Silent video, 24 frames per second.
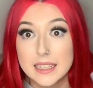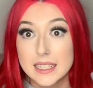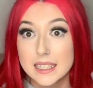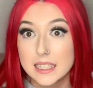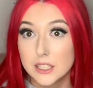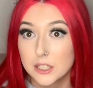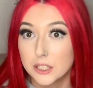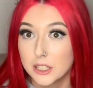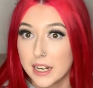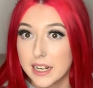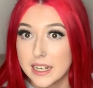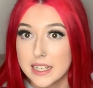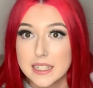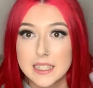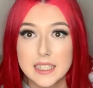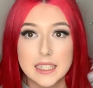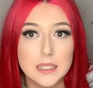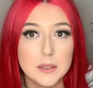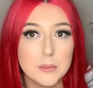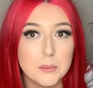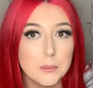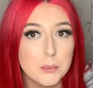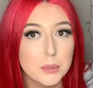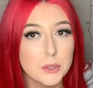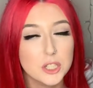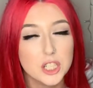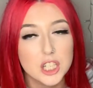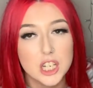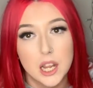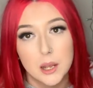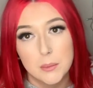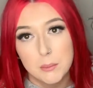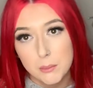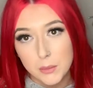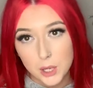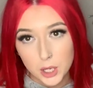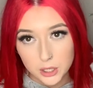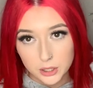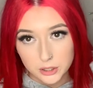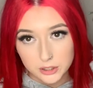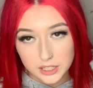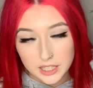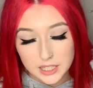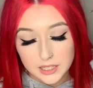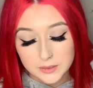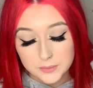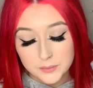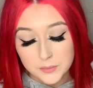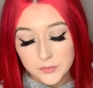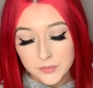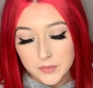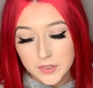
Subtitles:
this crazy butcher murderer,